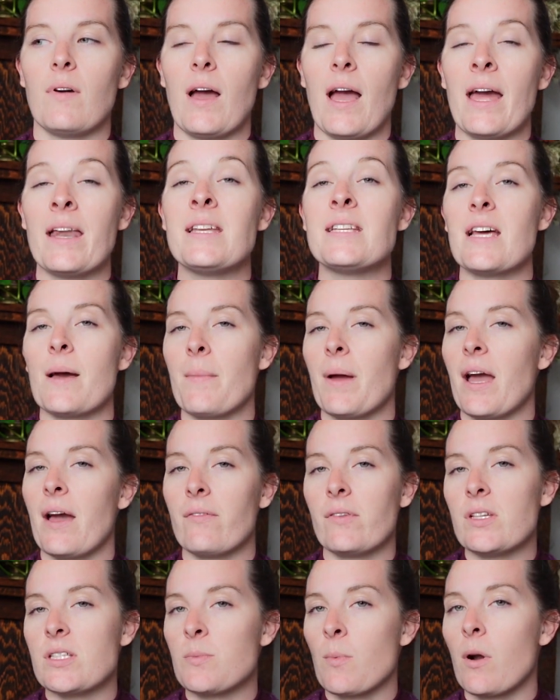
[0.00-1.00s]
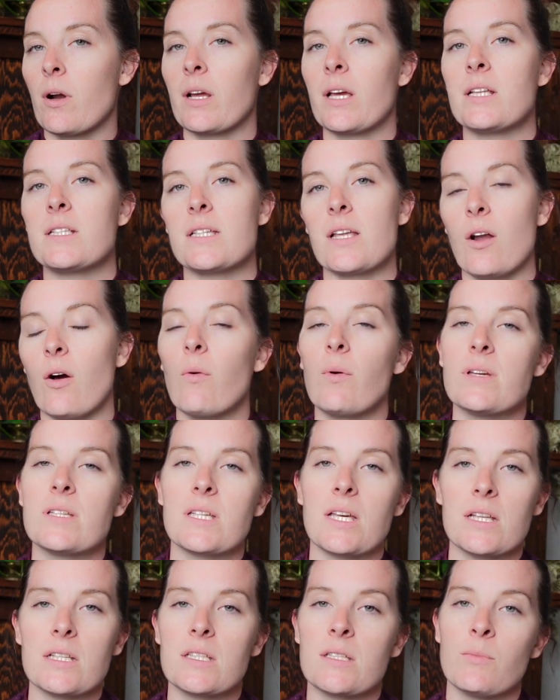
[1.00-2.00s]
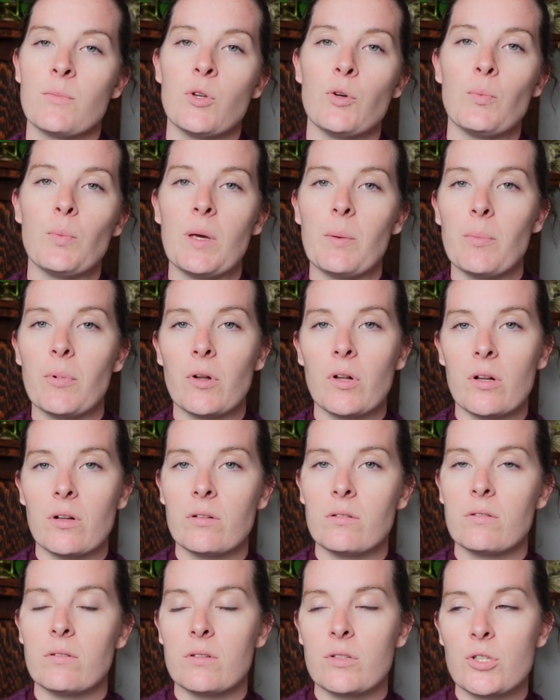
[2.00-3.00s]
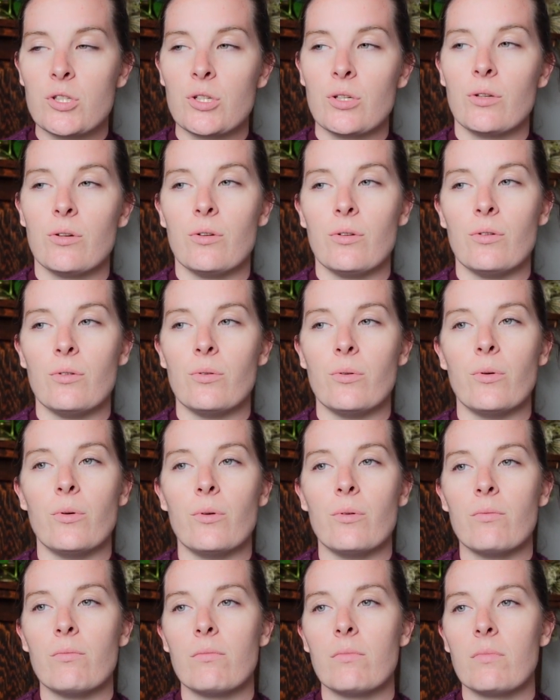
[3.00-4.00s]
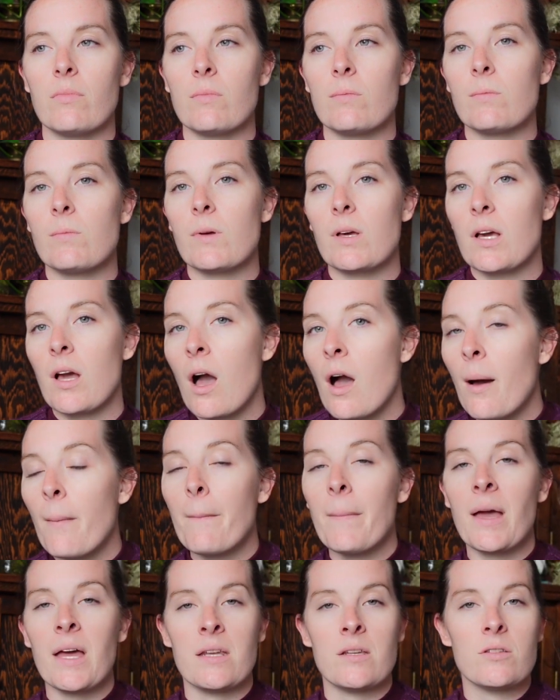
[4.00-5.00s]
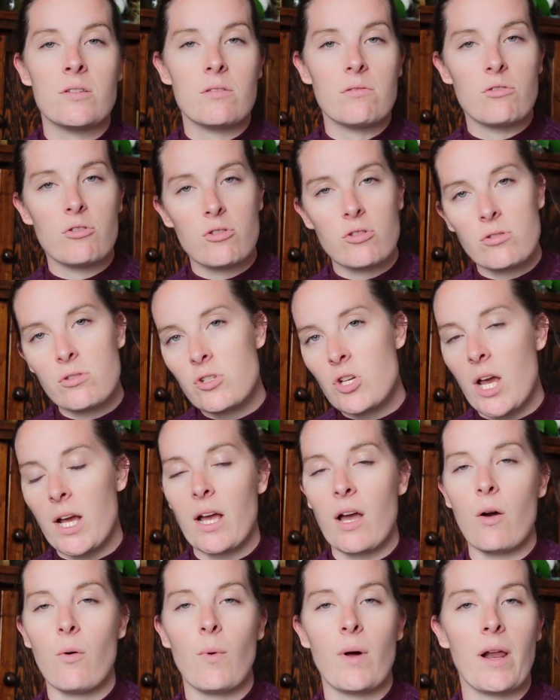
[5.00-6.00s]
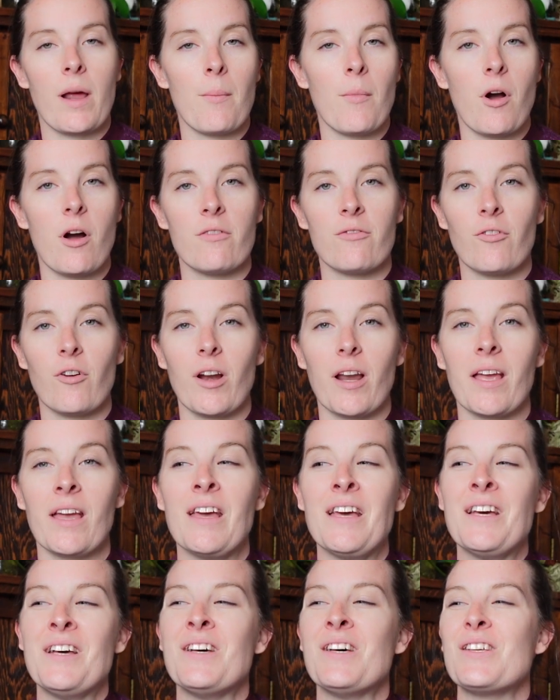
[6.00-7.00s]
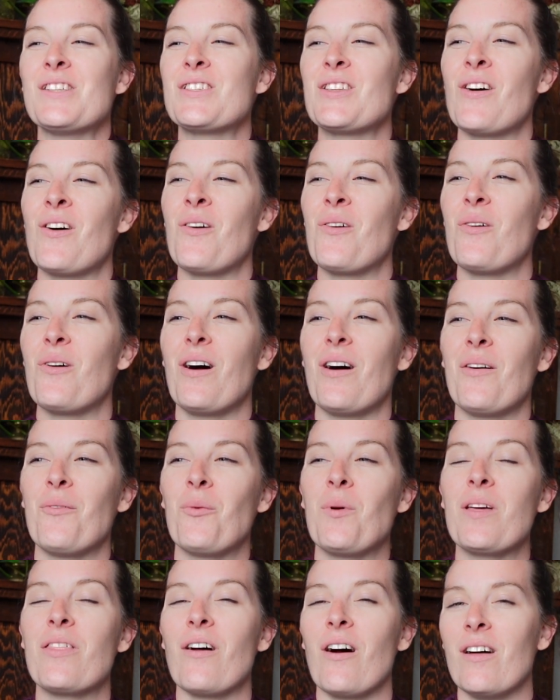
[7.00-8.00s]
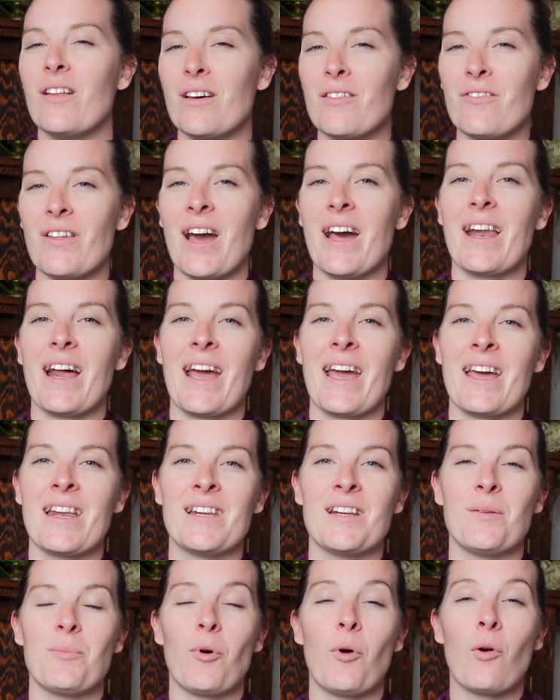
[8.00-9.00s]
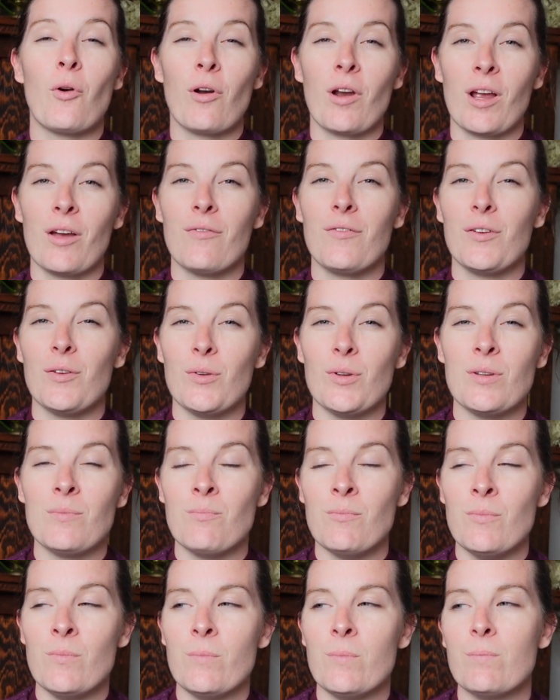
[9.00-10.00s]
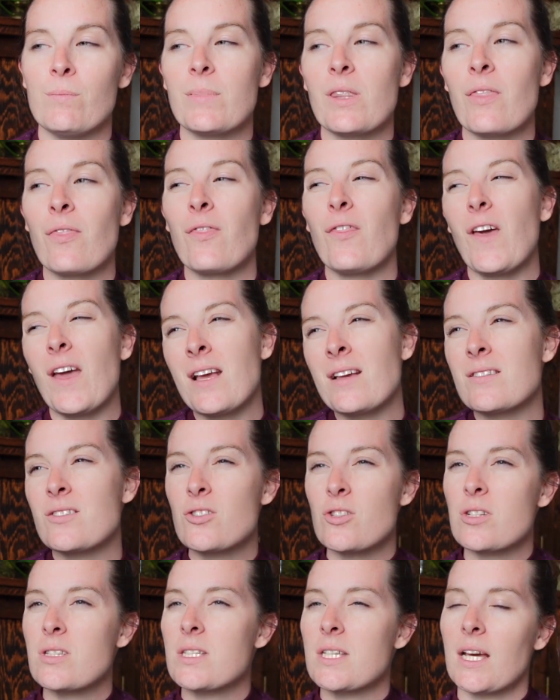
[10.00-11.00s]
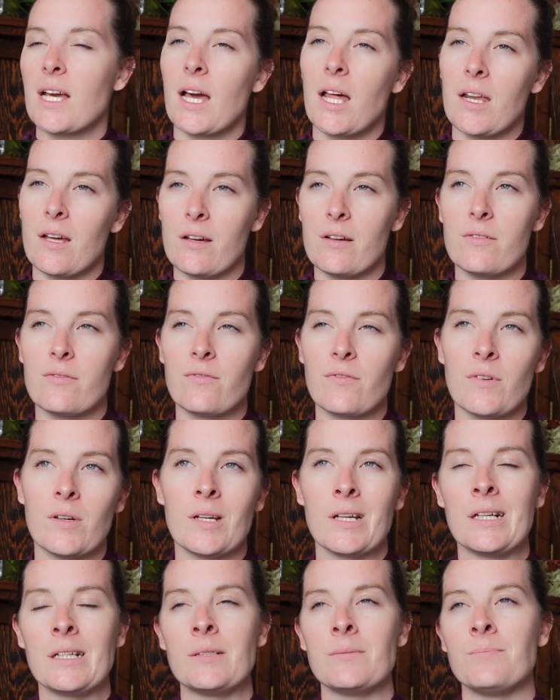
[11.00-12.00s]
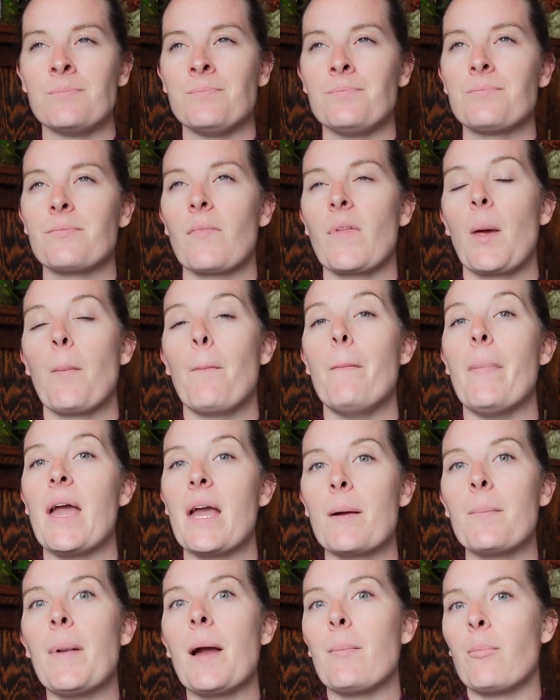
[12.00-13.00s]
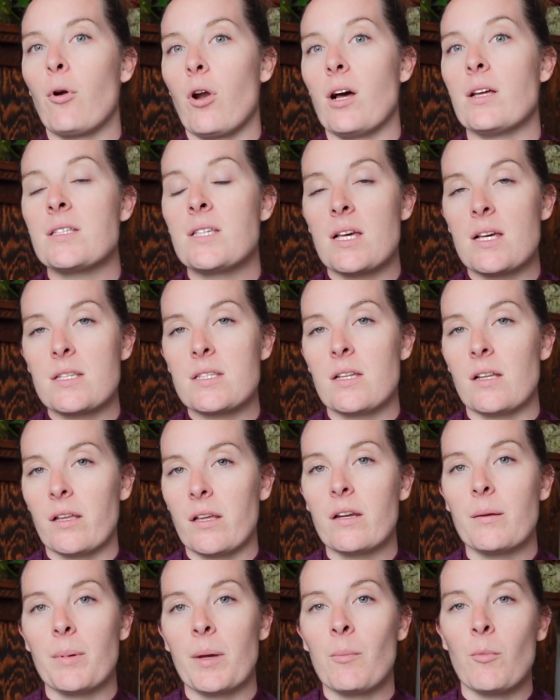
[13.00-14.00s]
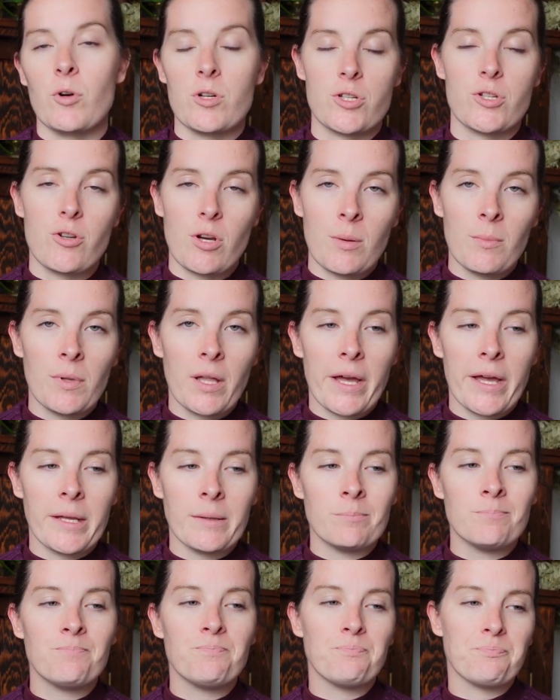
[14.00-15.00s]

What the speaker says: anytime I have these markets, it always gets some new people to come and check out what I'm offering. So with all of that, I ended up ordering a few things just to kind of make my process a little bit more streamlined.